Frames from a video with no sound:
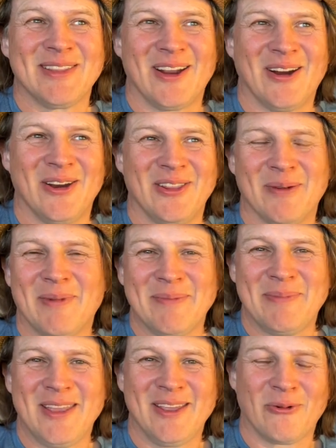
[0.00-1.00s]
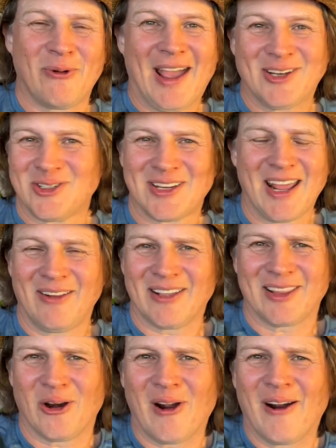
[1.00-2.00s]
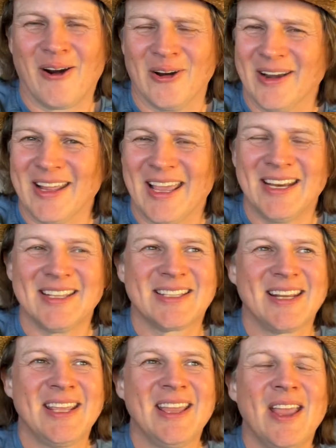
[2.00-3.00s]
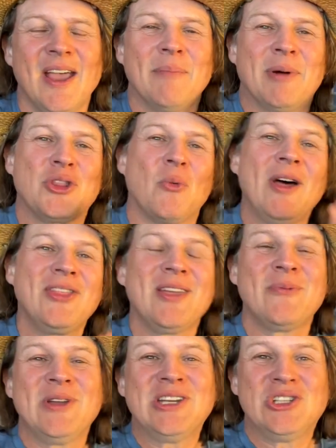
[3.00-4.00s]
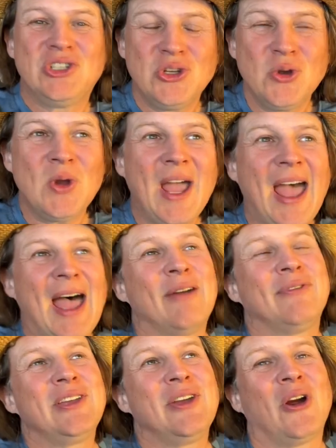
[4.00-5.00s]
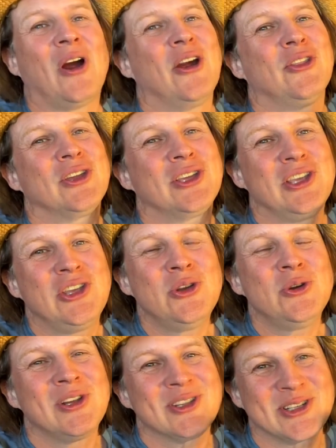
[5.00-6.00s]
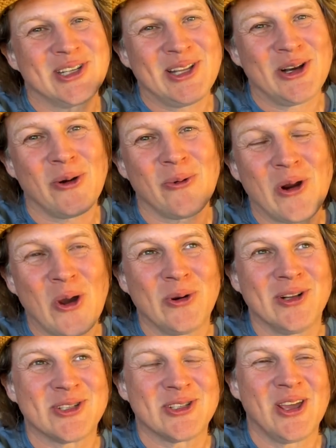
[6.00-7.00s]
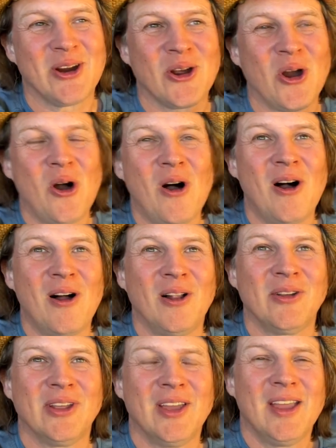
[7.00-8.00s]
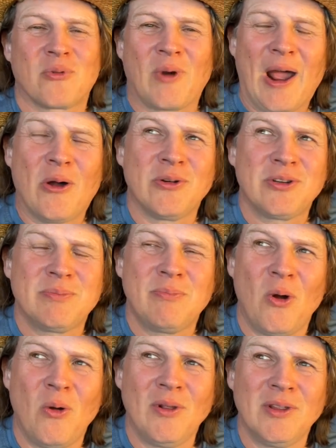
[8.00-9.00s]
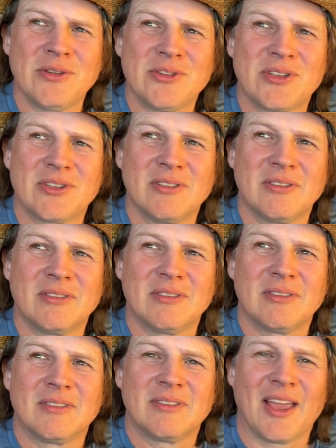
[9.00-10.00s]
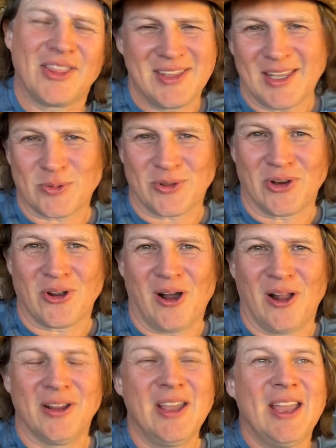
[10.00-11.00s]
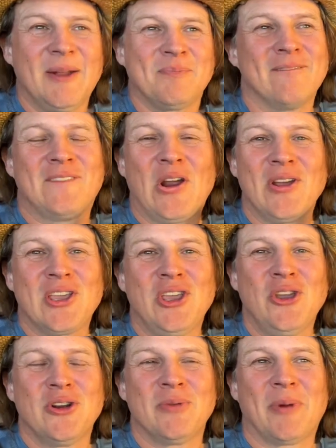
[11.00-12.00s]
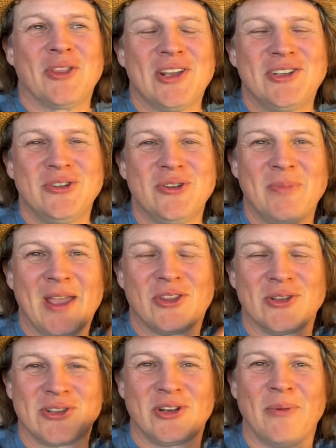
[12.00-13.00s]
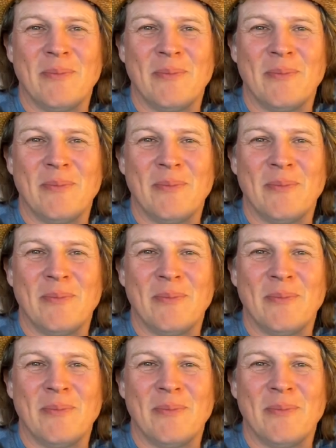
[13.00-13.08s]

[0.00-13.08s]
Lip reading: there might be rats, kind of like there are in any city. But the one thing we do have here are the cutest little rodents. They're called ground moles. I think that's what they're called. Very cute, but they do make those little